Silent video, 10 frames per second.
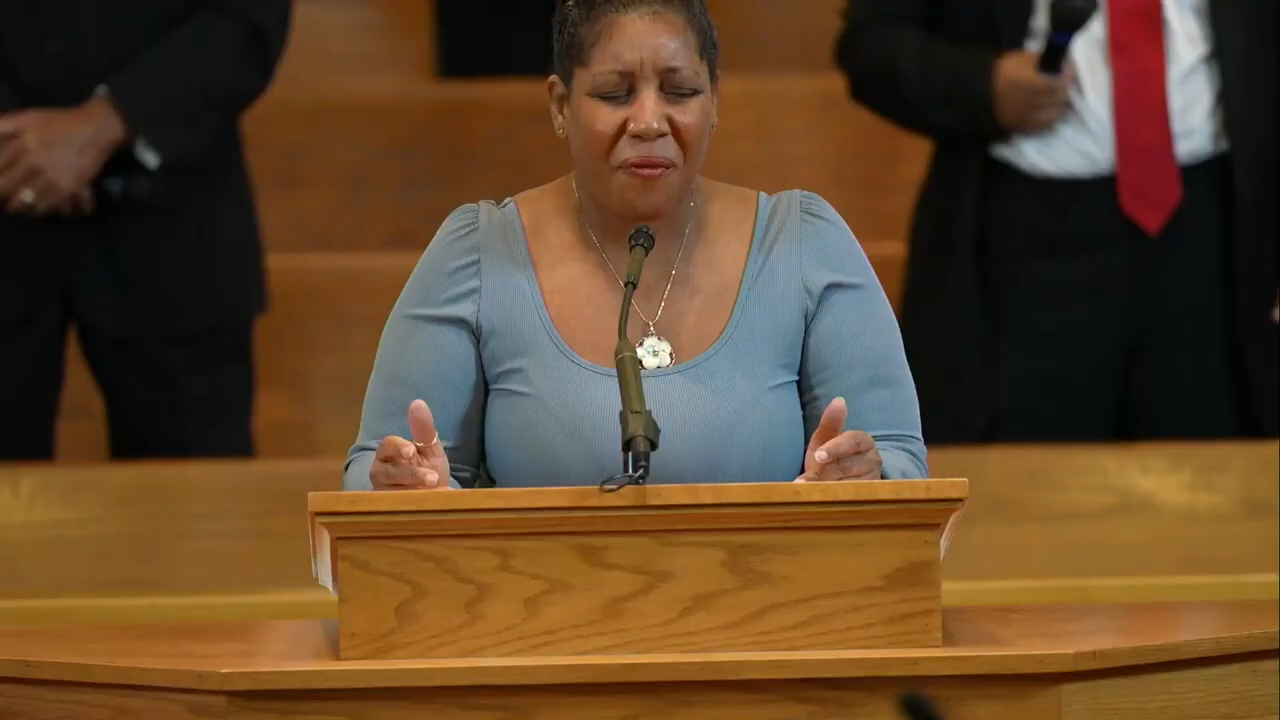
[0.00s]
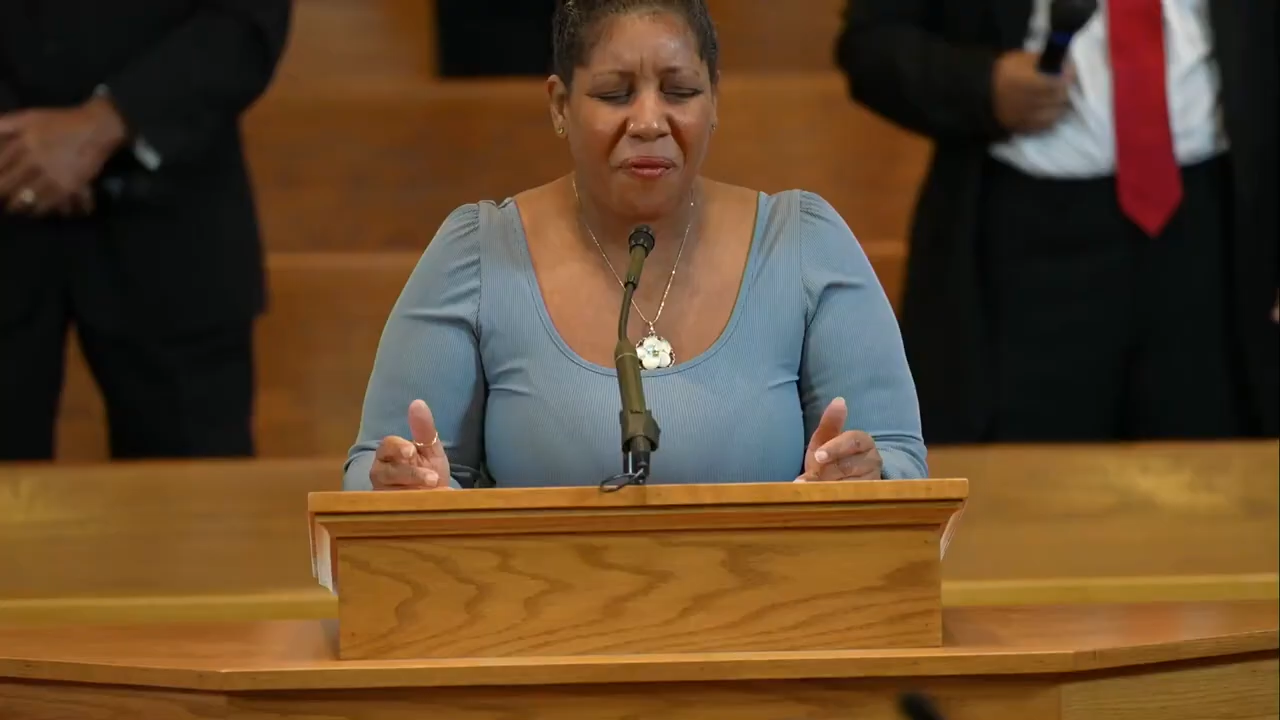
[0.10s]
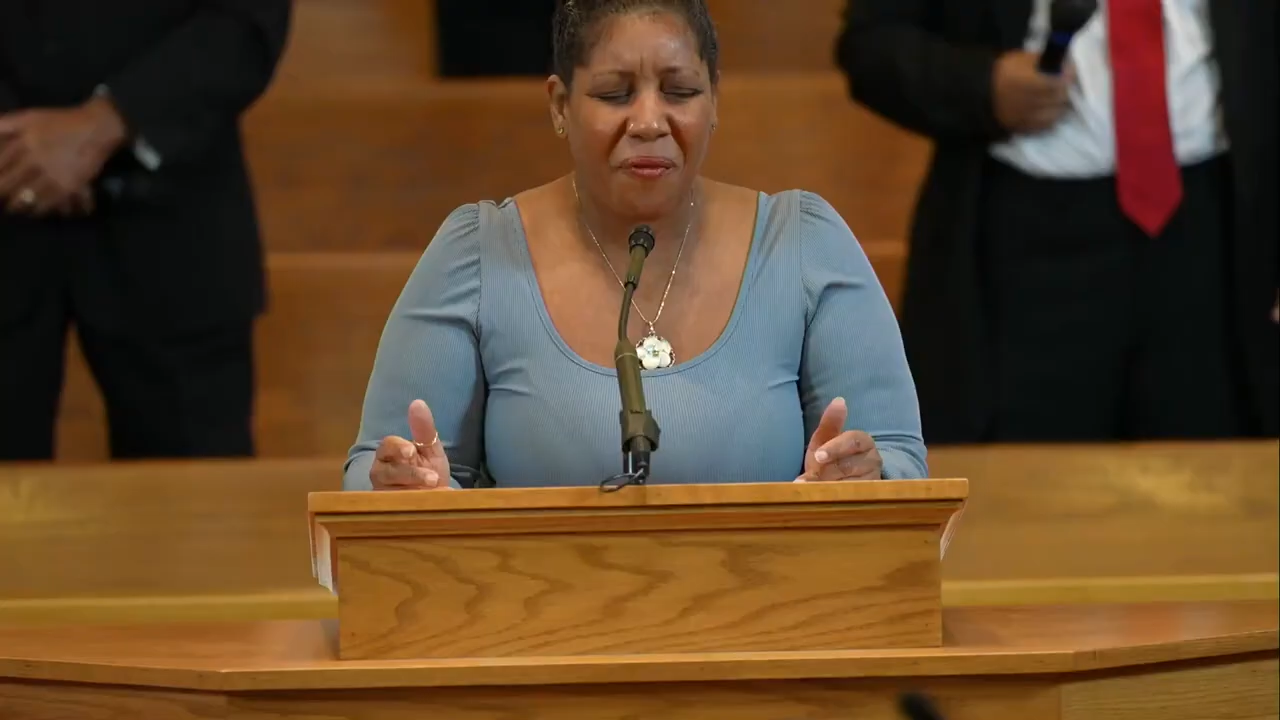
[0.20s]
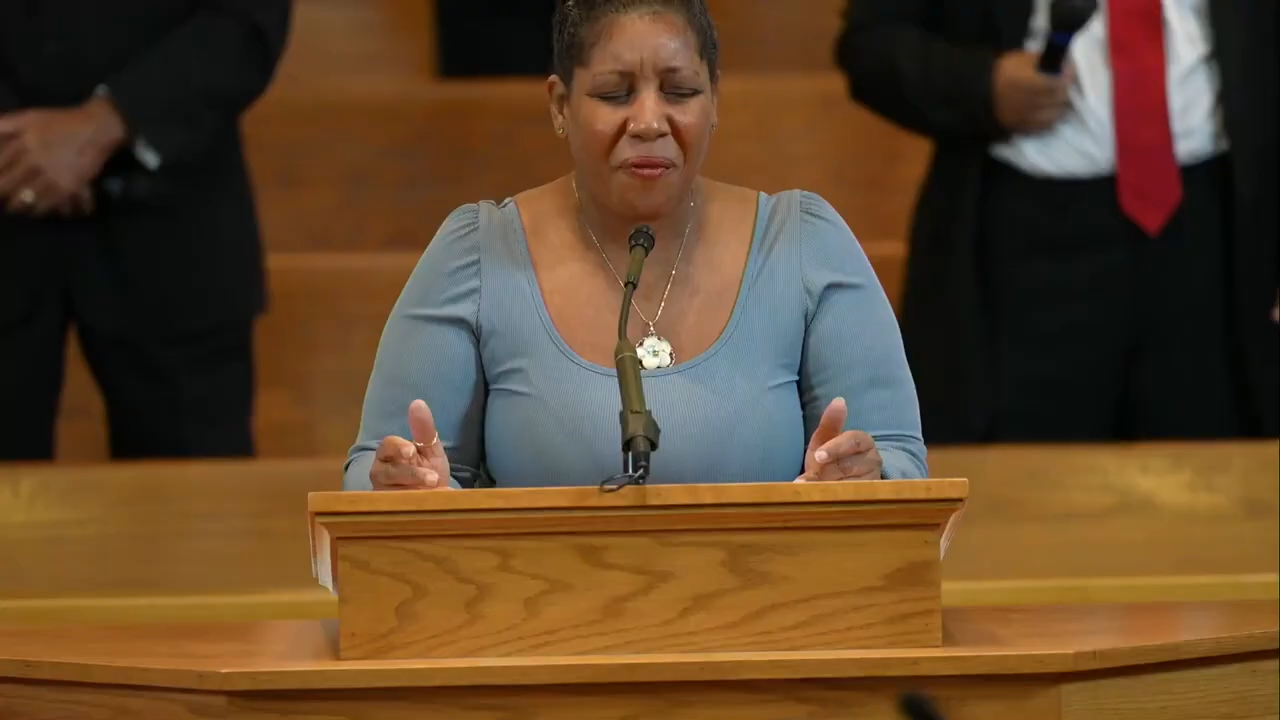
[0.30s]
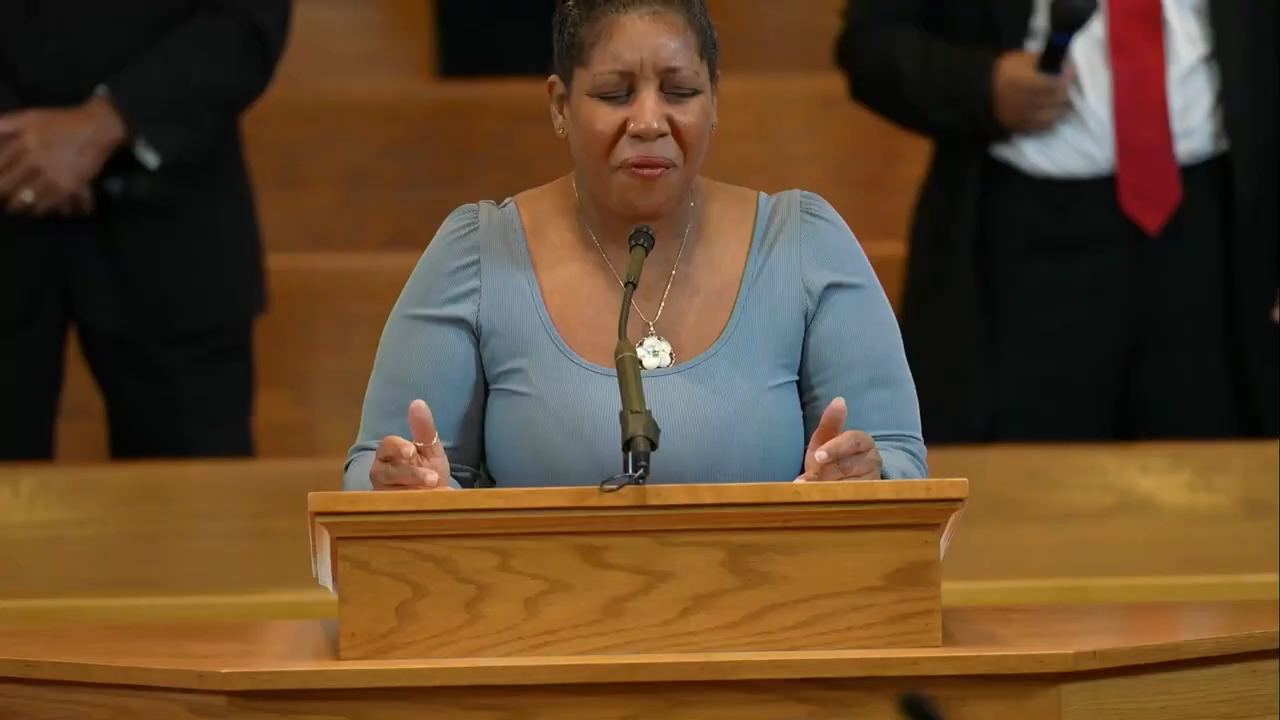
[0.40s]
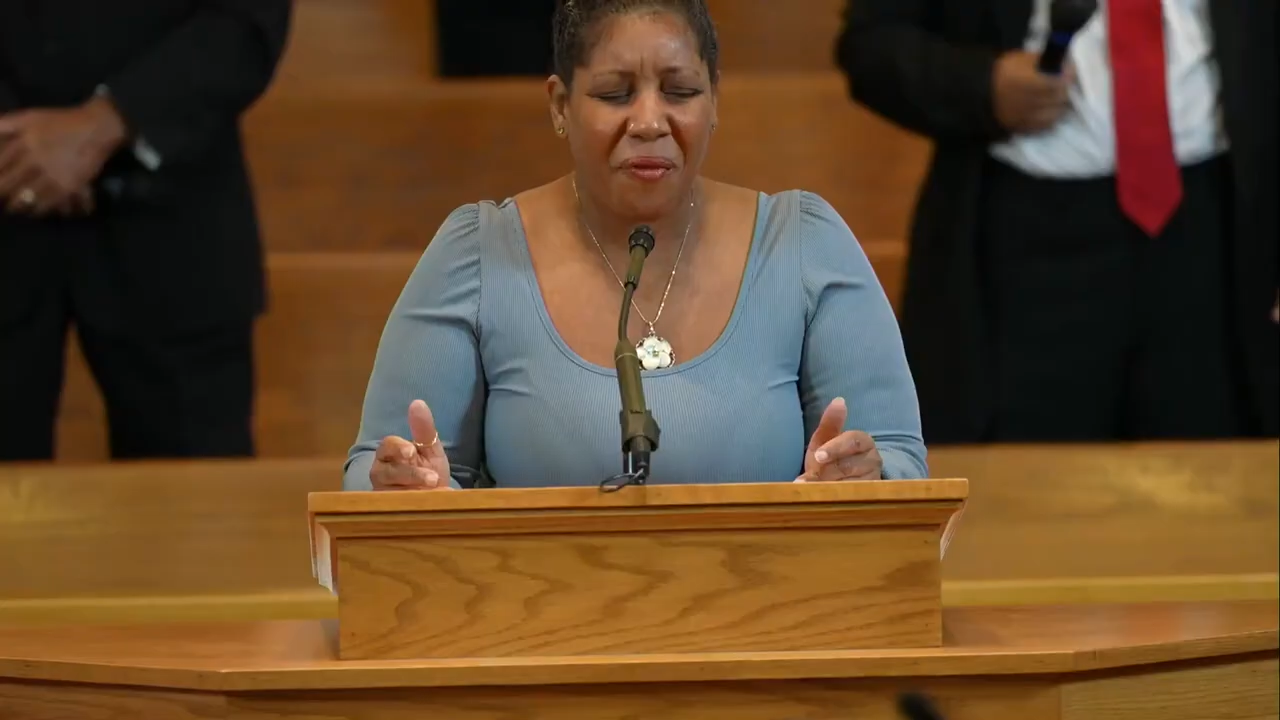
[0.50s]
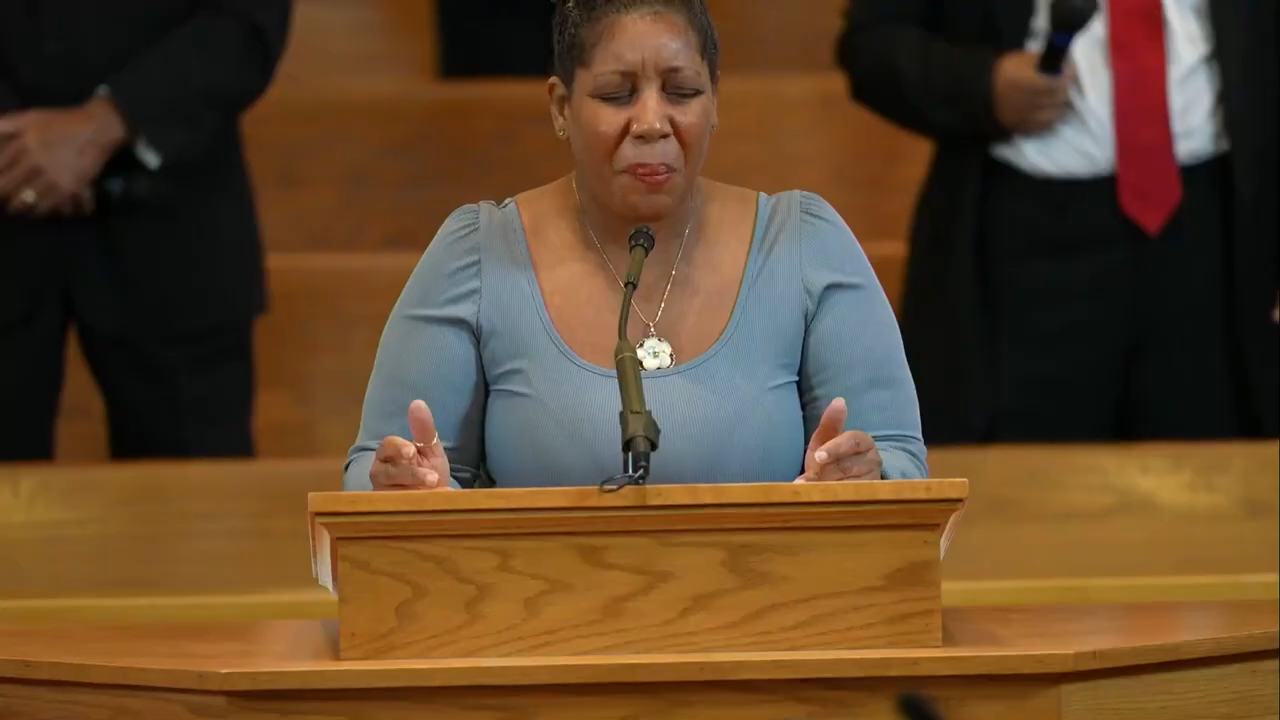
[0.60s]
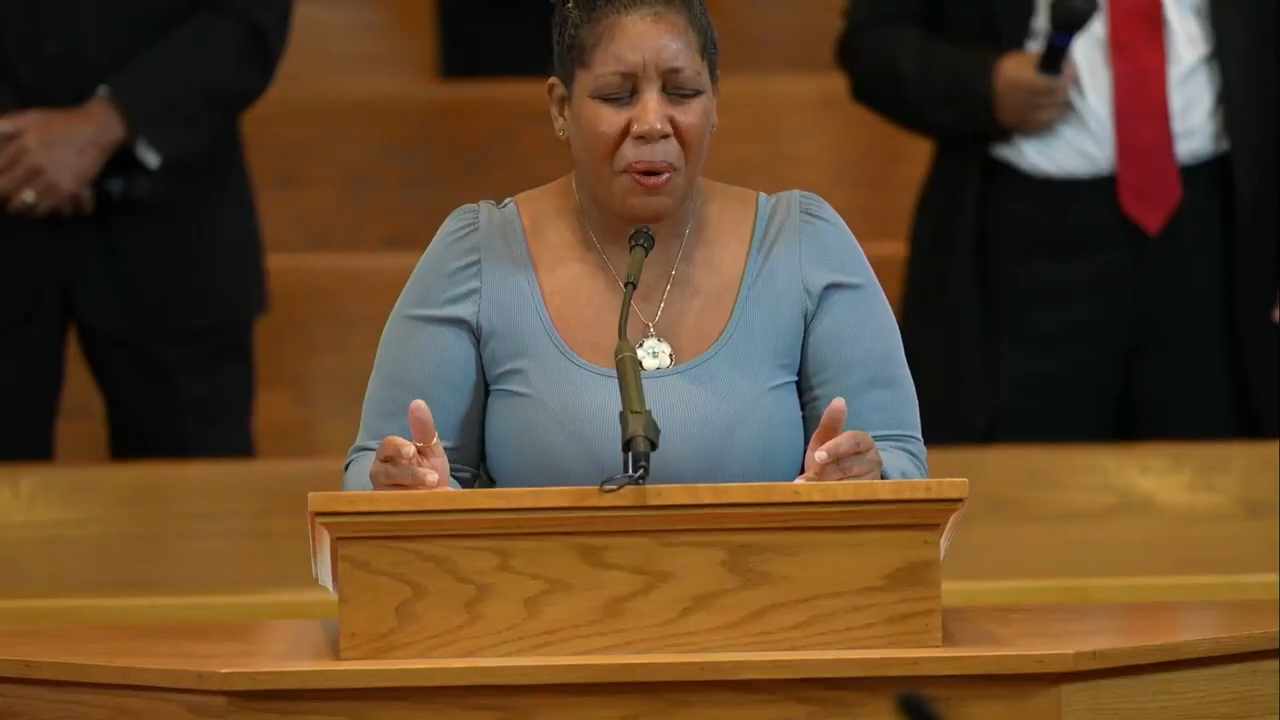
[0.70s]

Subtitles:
with every